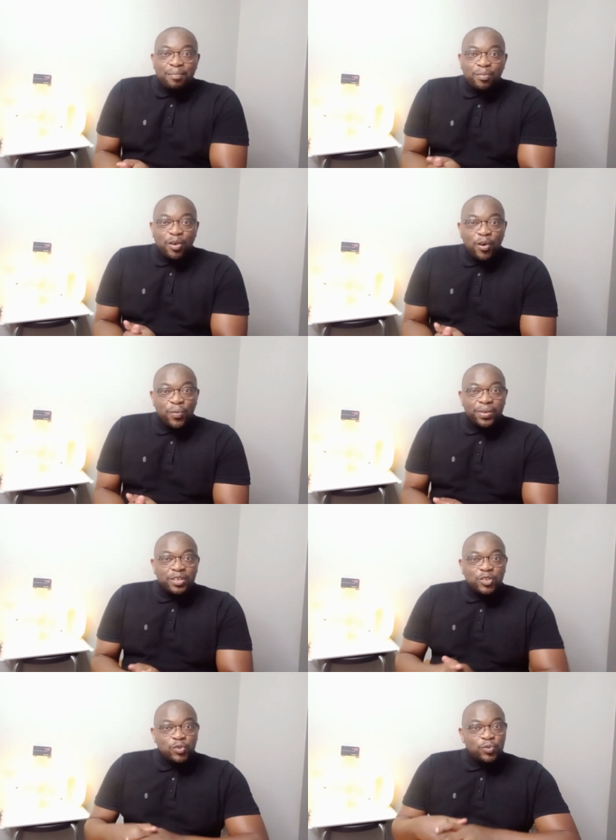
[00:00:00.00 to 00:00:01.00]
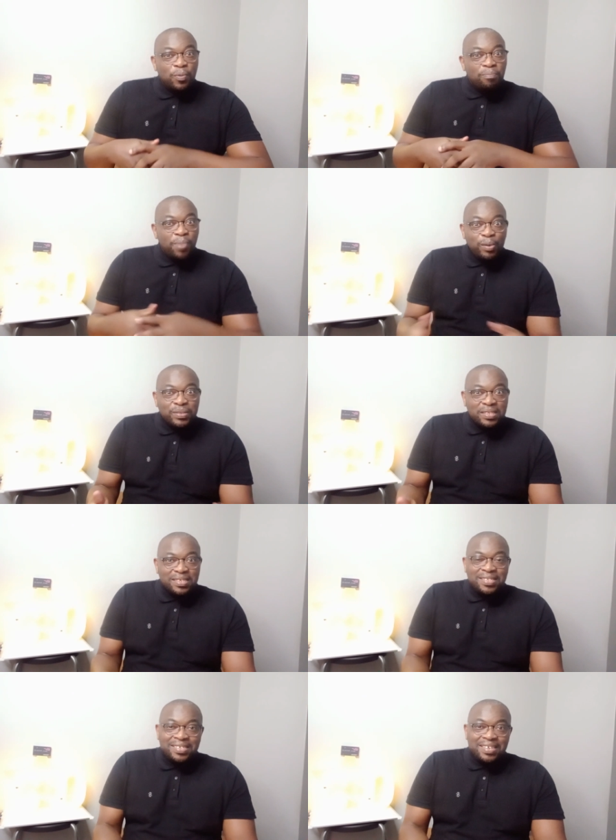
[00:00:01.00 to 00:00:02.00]
am going to
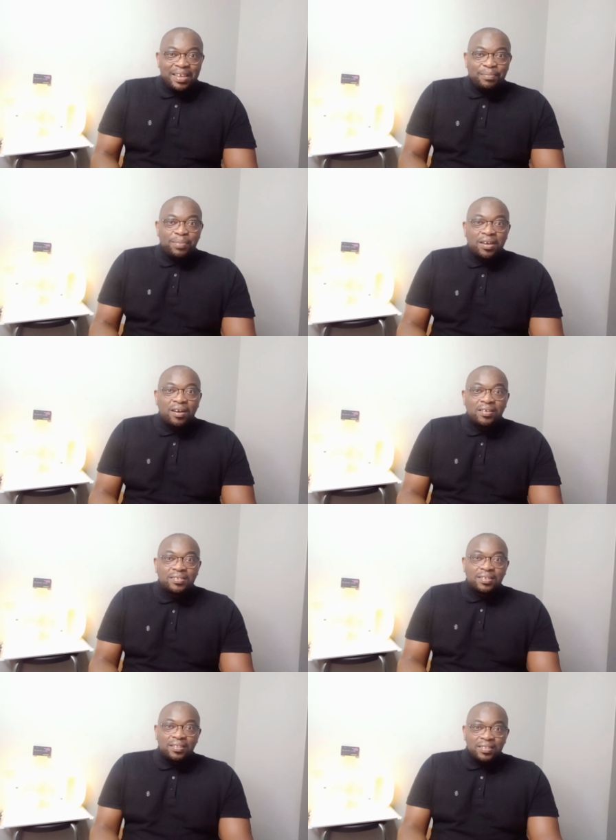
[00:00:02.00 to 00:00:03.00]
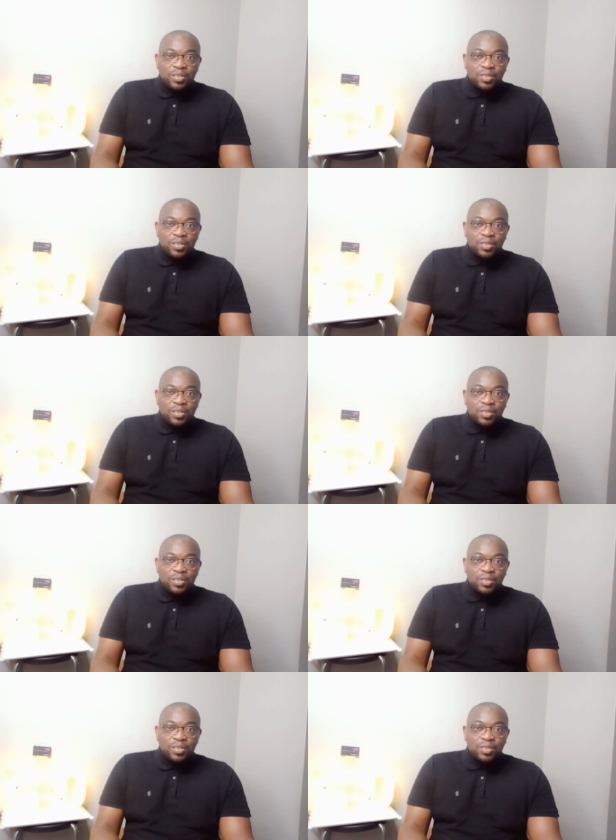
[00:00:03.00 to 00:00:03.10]
post today because